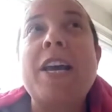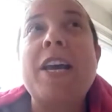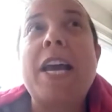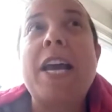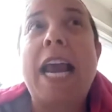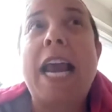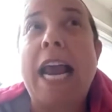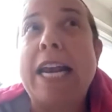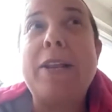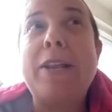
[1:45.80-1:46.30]

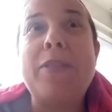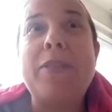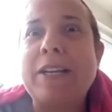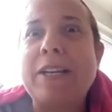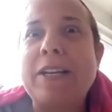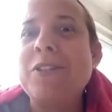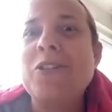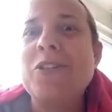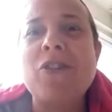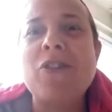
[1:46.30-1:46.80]
ended
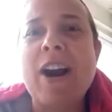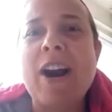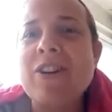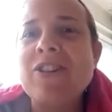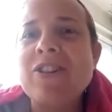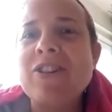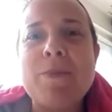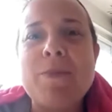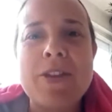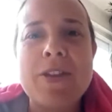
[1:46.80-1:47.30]
things
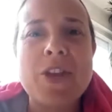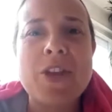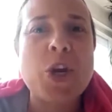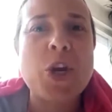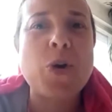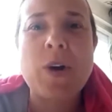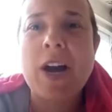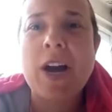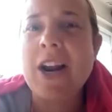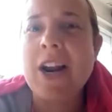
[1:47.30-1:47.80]
strangely with,
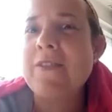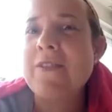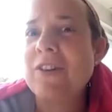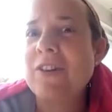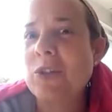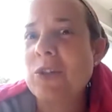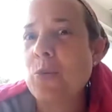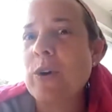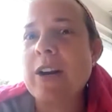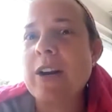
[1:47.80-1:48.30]
and you kind of
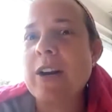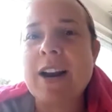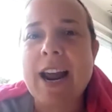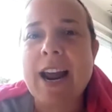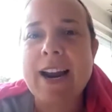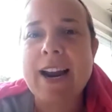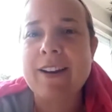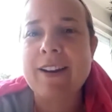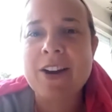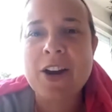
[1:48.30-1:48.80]
just want to
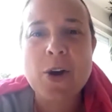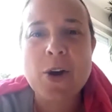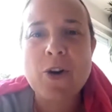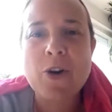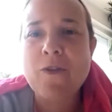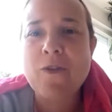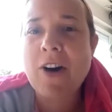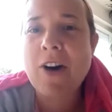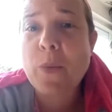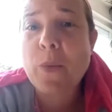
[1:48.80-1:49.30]
like
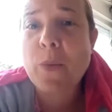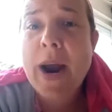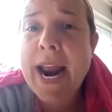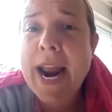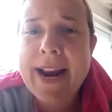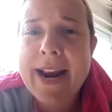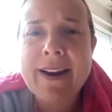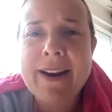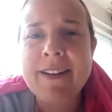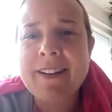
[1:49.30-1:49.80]
run
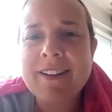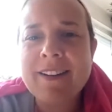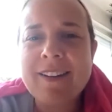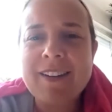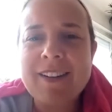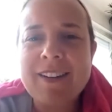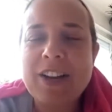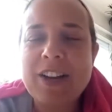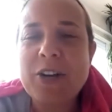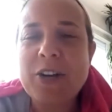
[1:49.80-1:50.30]
away.
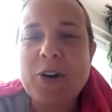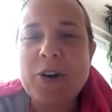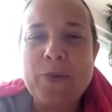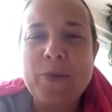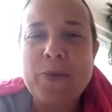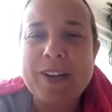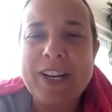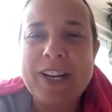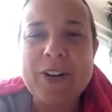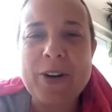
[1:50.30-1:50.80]
You don't
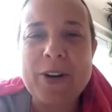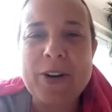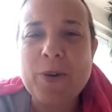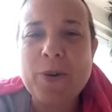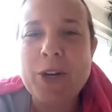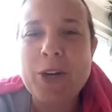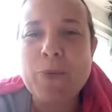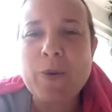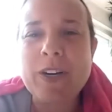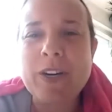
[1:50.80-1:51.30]
want, or you
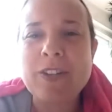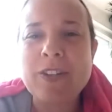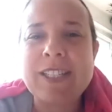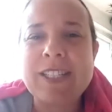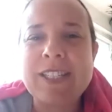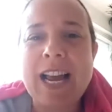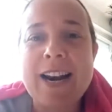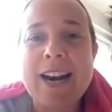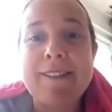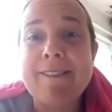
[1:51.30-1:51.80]
want to just
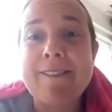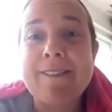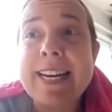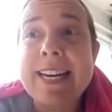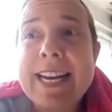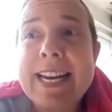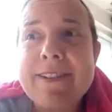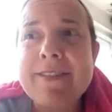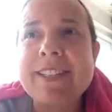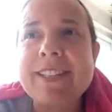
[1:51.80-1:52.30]
kind of
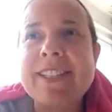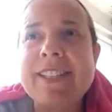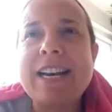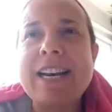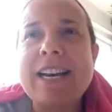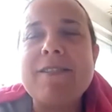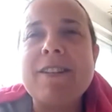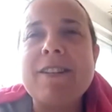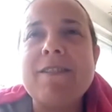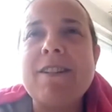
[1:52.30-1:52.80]
leave the scene of
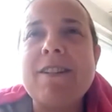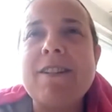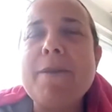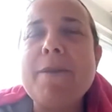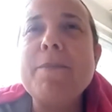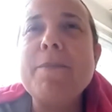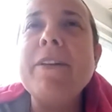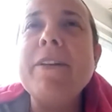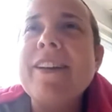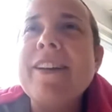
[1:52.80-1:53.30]
the crime,
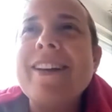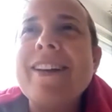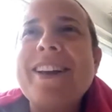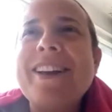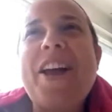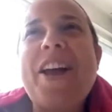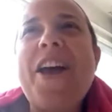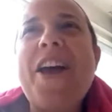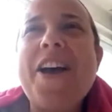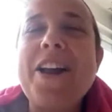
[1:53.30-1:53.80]

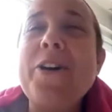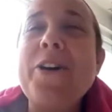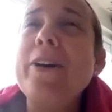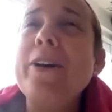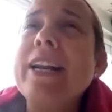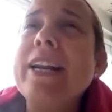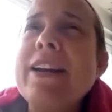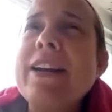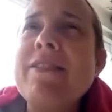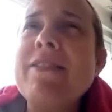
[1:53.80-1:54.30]
or
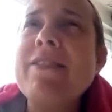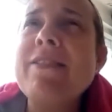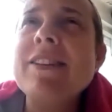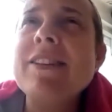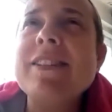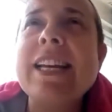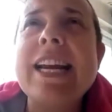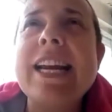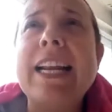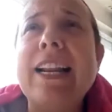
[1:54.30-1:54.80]
leave the
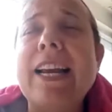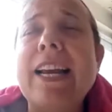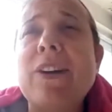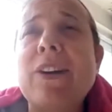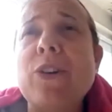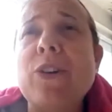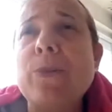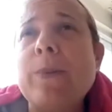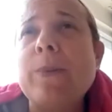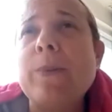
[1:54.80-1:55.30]
scene, like,
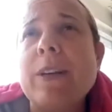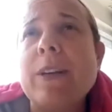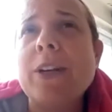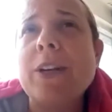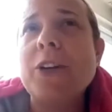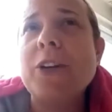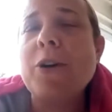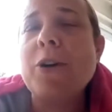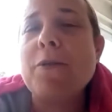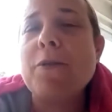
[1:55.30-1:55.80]

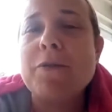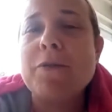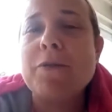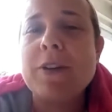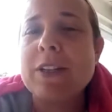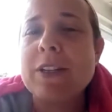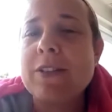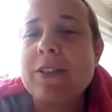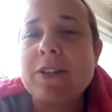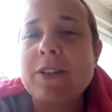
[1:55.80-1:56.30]
if
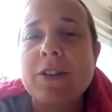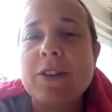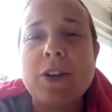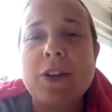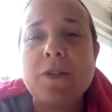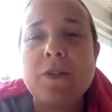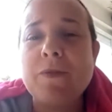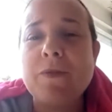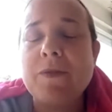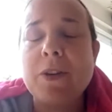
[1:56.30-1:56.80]

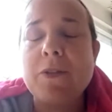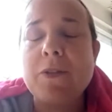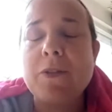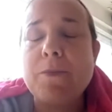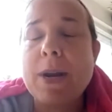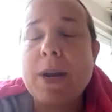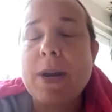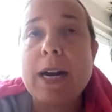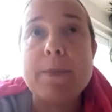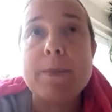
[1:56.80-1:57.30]

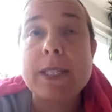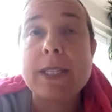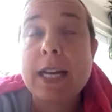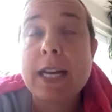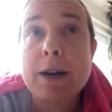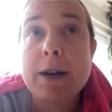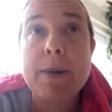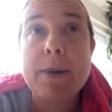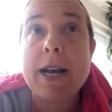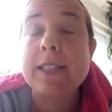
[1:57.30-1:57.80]
you've been
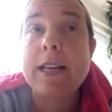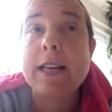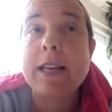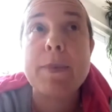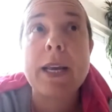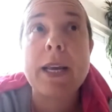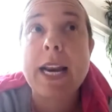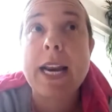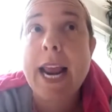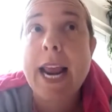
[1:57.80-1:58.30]
upset about
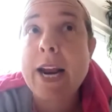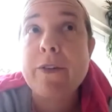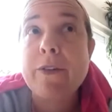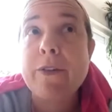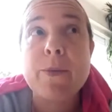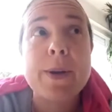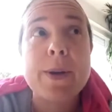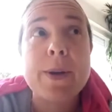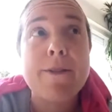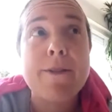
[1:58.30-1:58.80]
something and
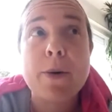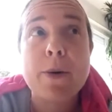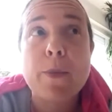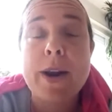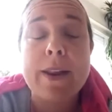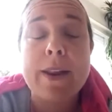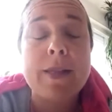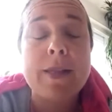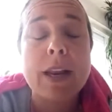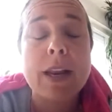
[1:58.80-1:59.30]
angry with
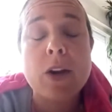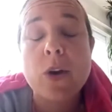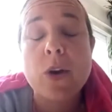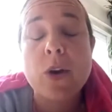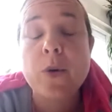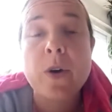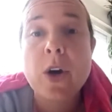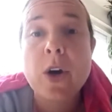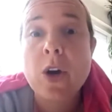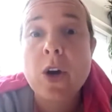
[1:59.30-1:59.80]
everyone, and
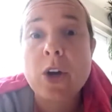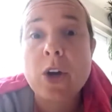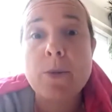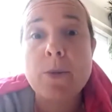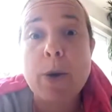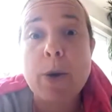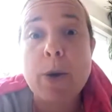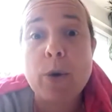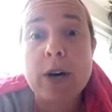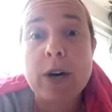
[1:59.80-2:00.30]
then you
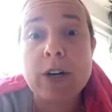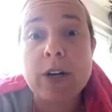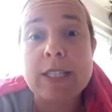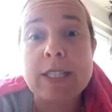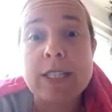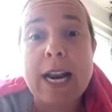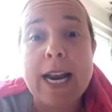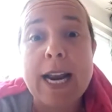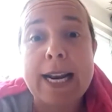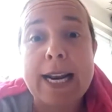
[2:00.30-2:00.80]
might want to
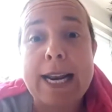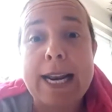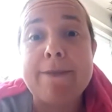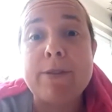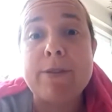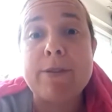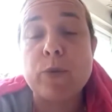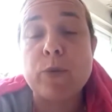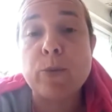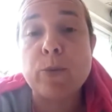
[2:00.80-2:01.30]
just like
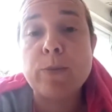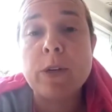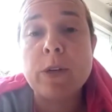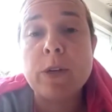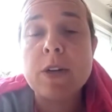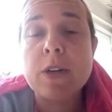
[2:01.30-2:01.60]
leave the room,